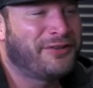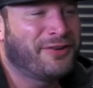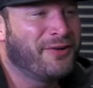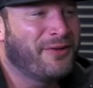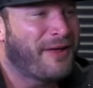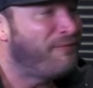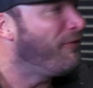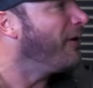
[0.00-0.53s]
too.
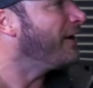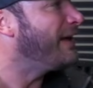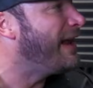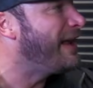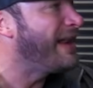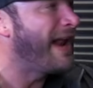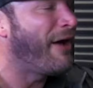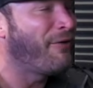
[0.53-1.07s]
They fucking
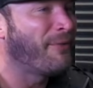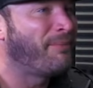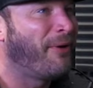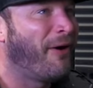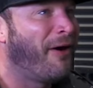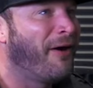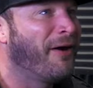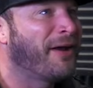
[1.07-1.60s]
hit it out of the
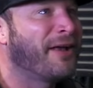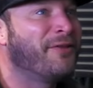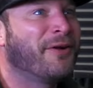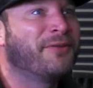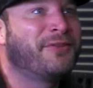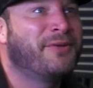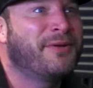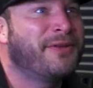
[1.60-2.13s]
park, and they're
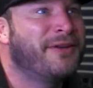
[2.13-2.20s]
doing